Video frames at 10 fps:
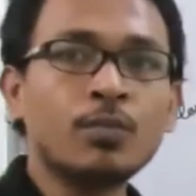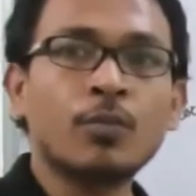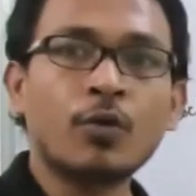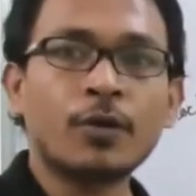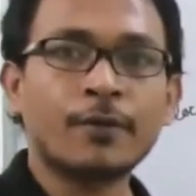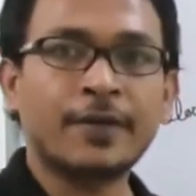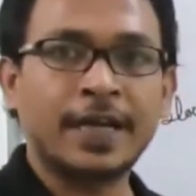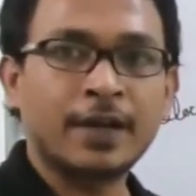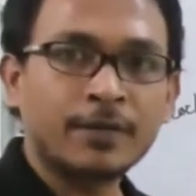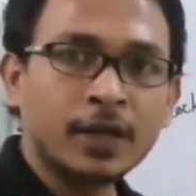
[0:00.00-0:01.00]
more
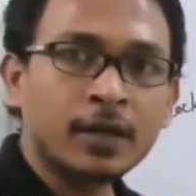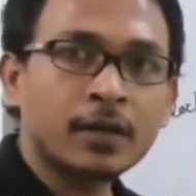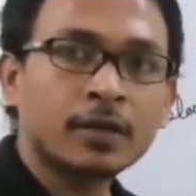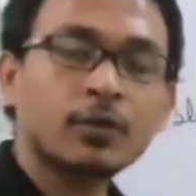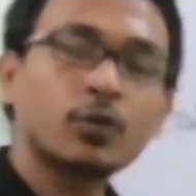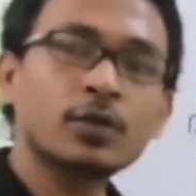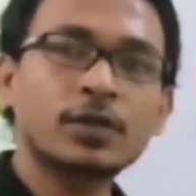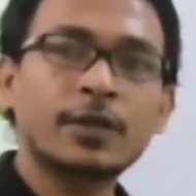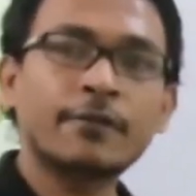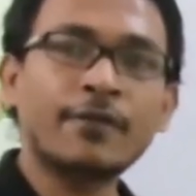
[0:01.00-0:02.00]
variable, those
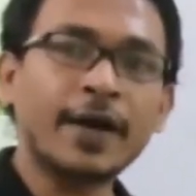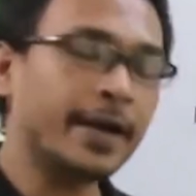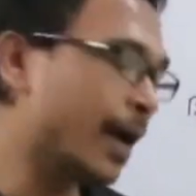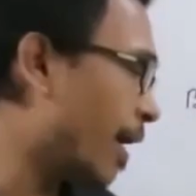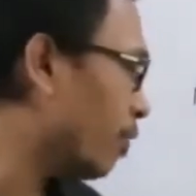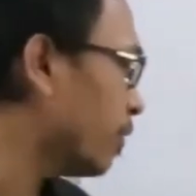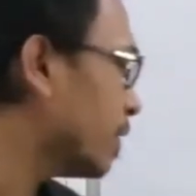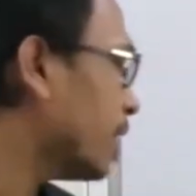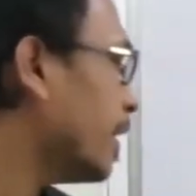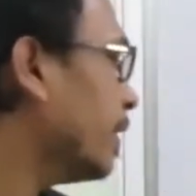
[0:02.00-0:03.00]
defined
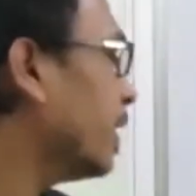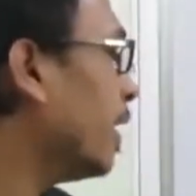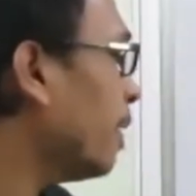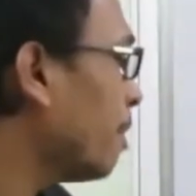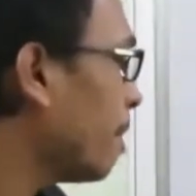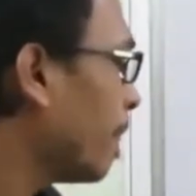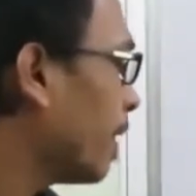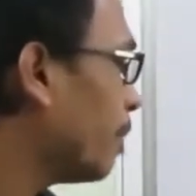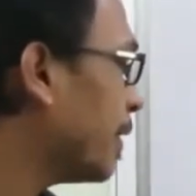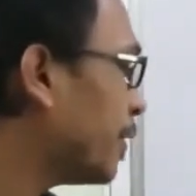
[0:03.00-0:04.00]
outside the
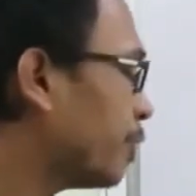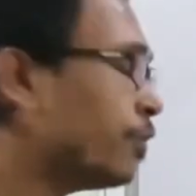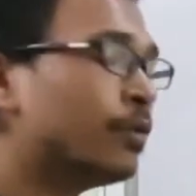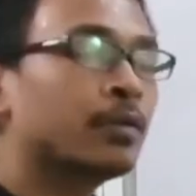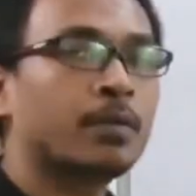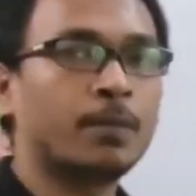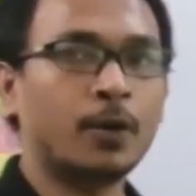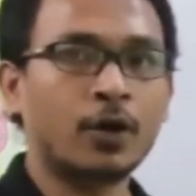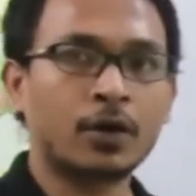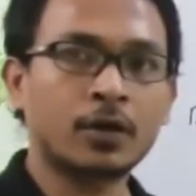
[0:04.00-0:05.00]
B2
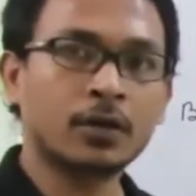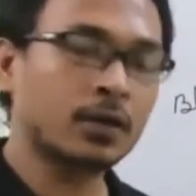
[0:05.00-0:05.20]
block.